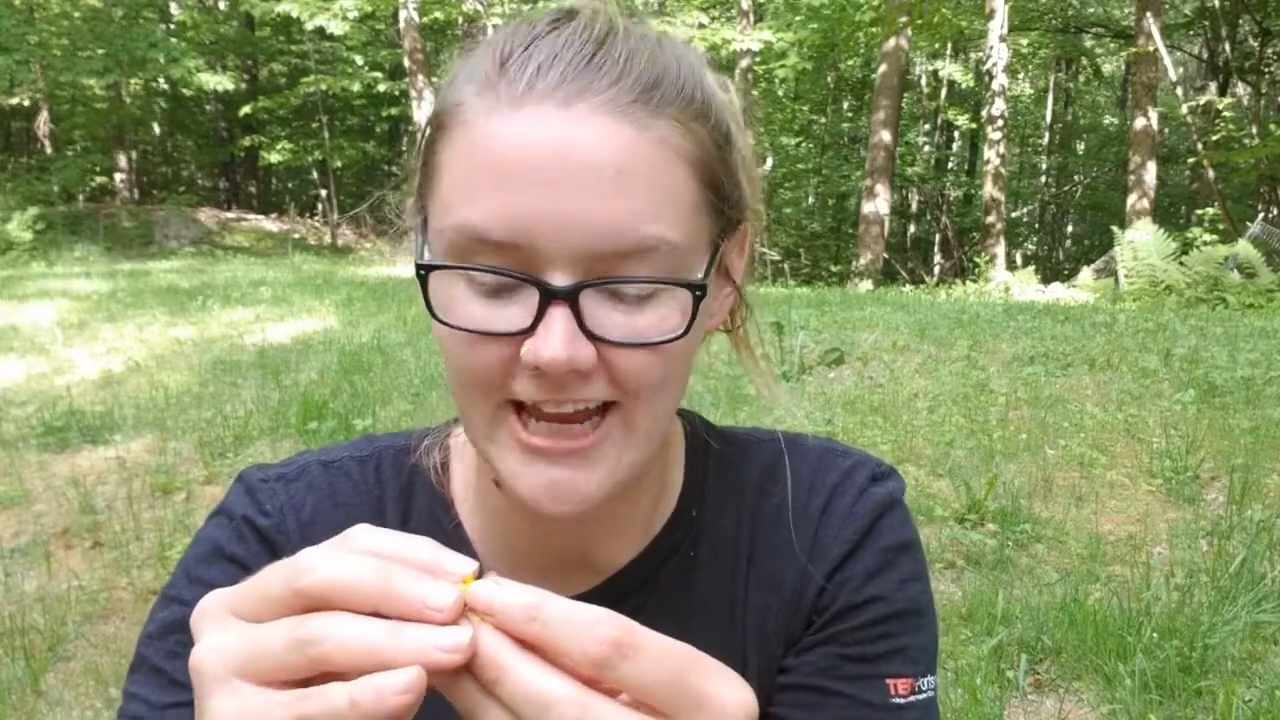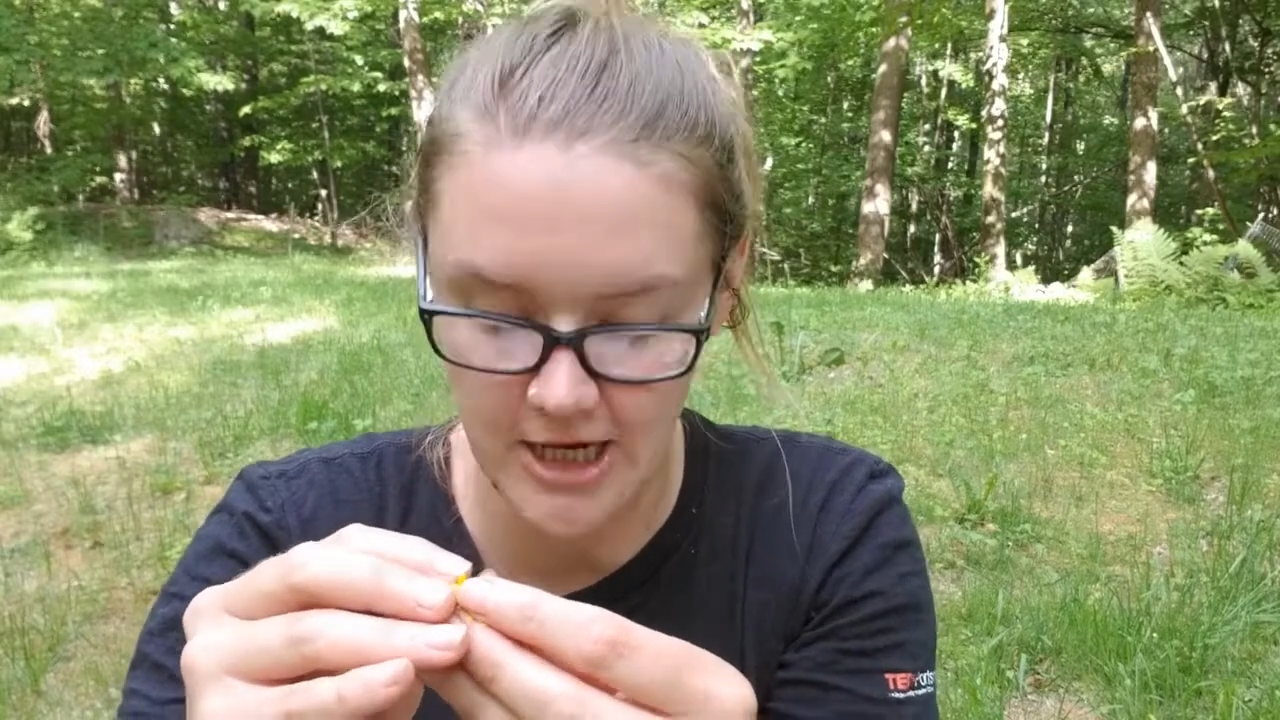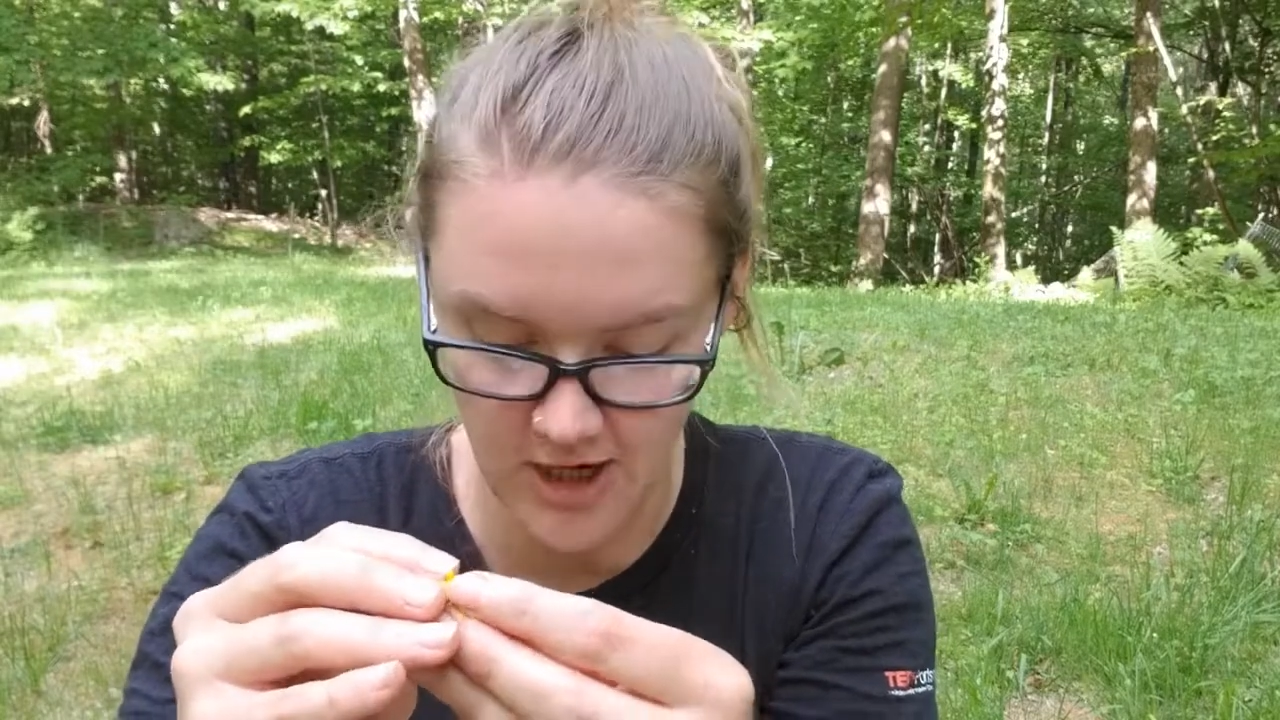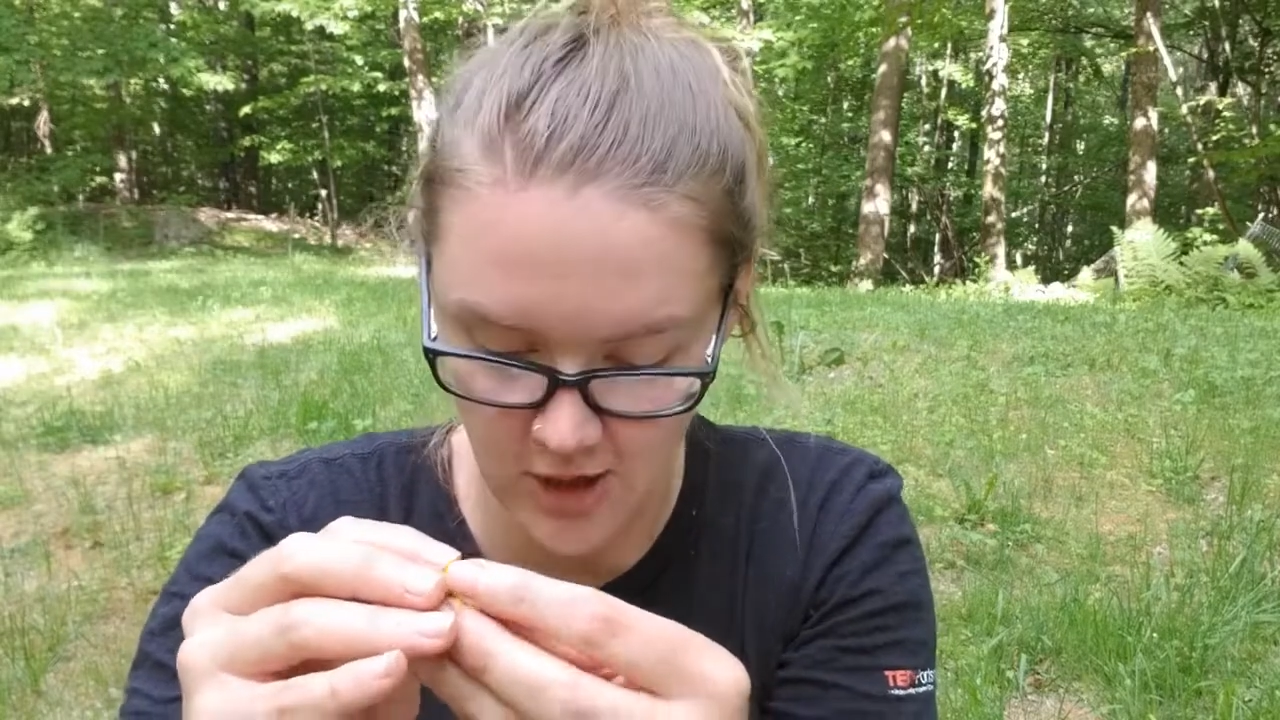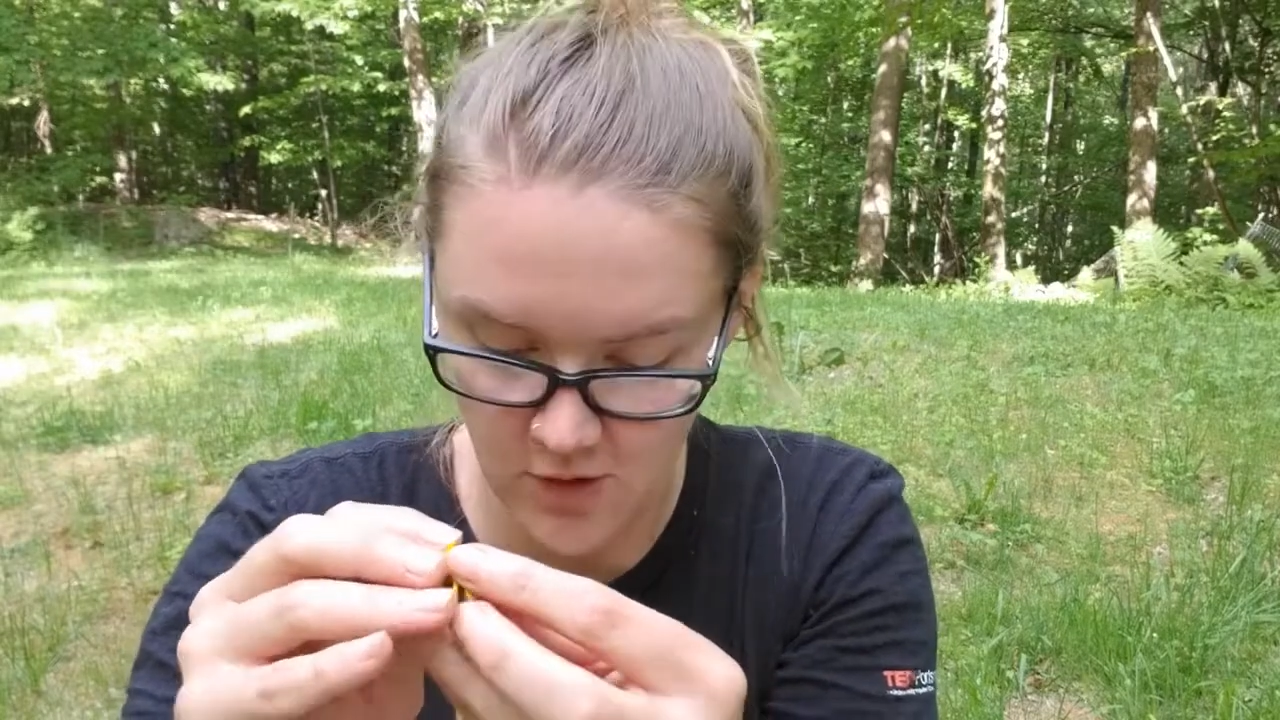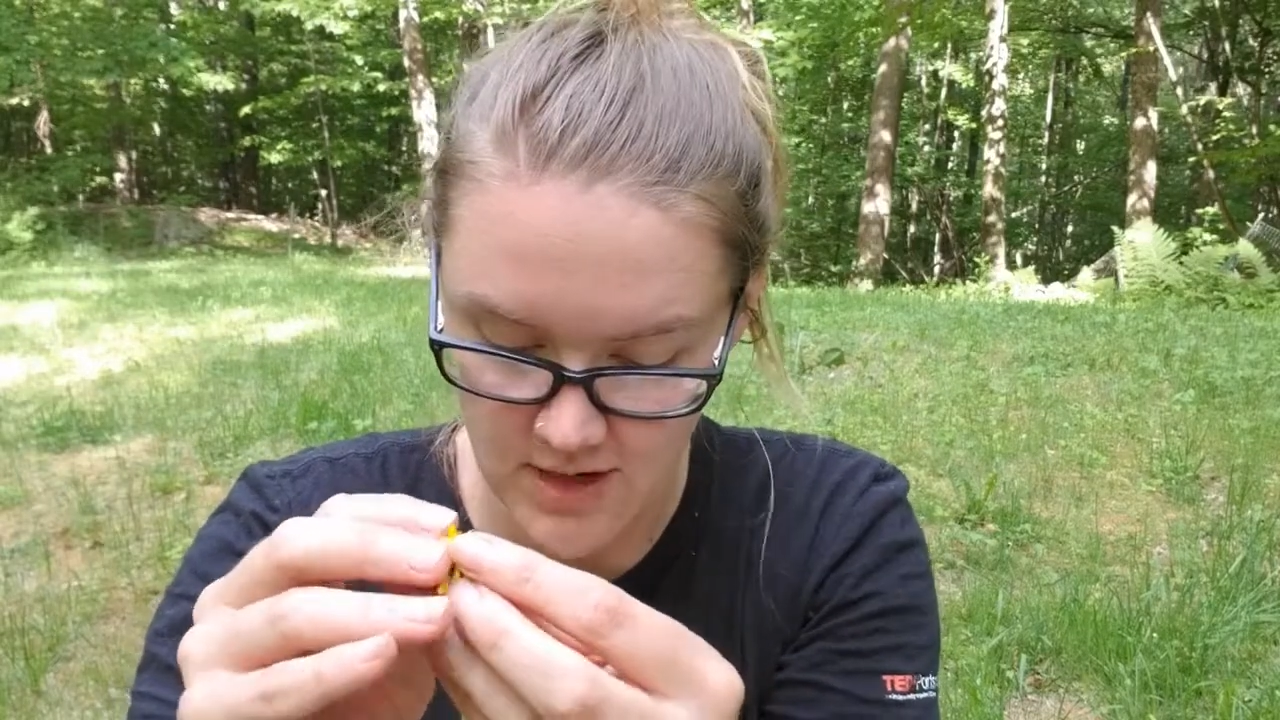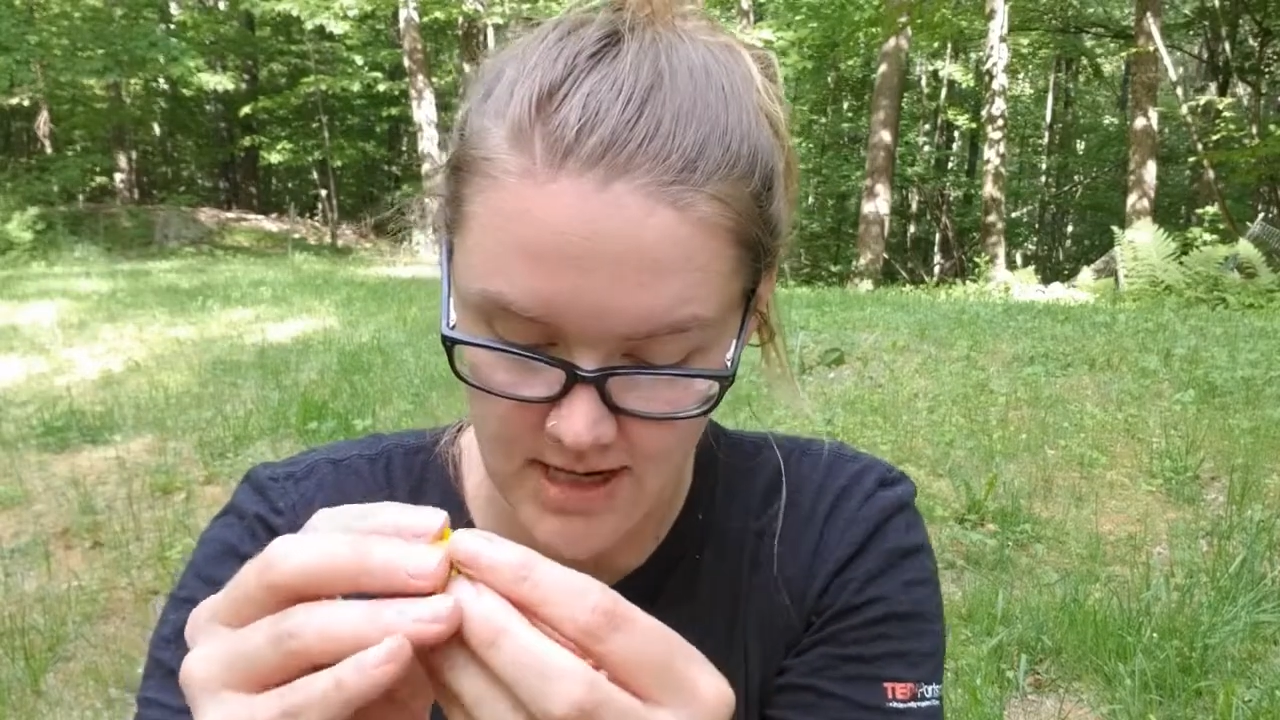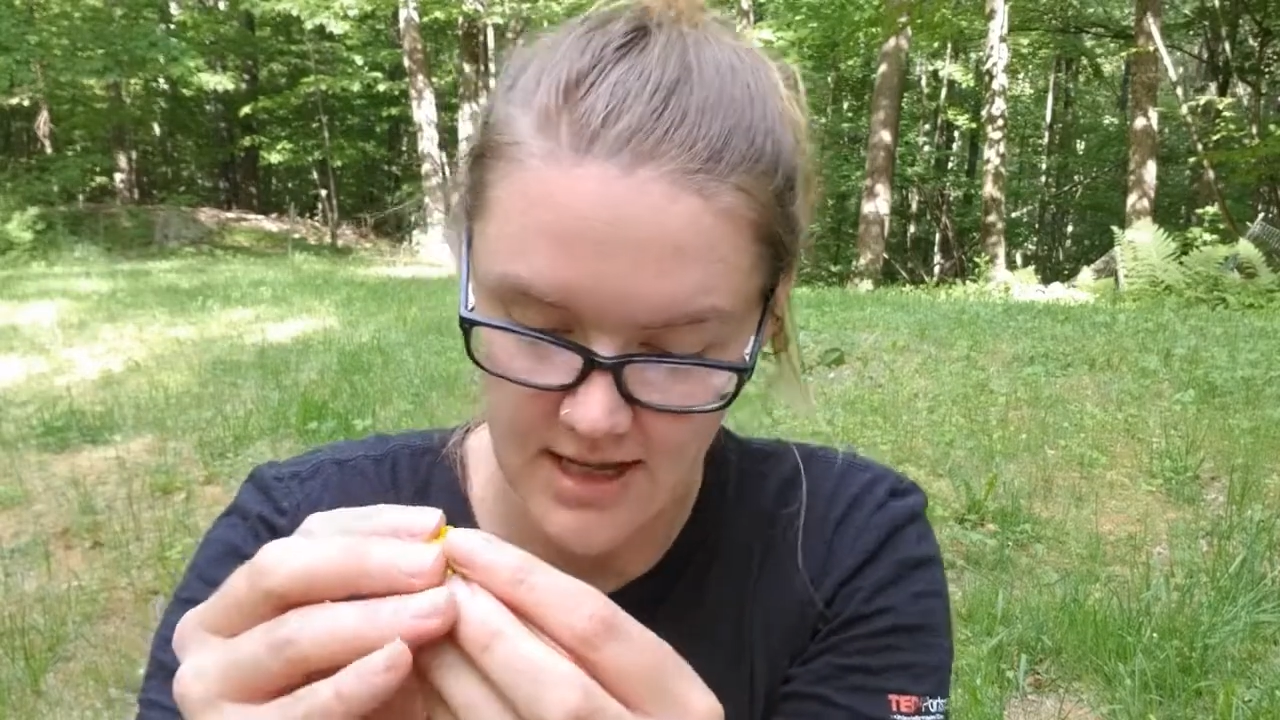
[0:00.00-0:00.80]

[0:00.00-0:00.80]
go.